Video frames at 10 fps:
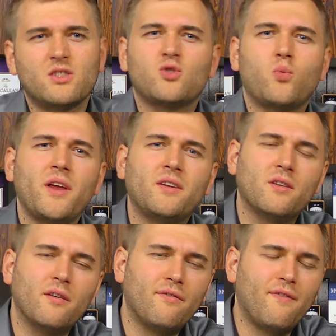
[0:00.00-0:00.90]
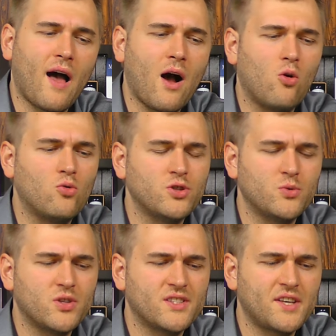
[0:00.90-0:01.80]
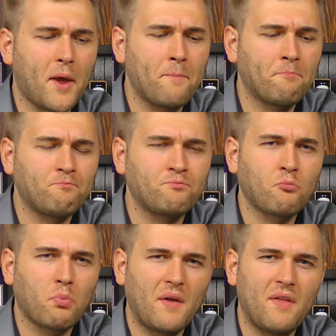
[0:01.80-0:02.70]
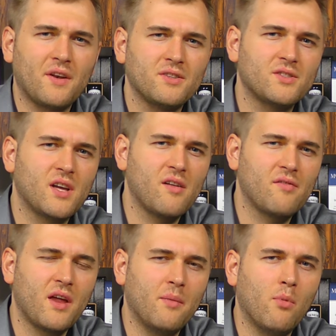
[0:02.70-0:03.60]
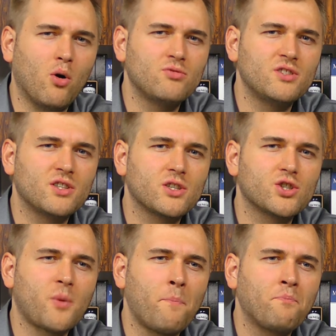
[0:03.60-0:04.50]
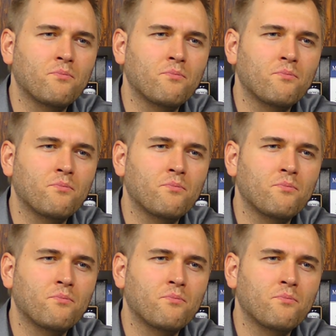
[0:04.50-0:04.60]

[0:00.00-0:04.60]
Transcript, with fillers: sweet and flowery whiskey that doesn't have that malty touch,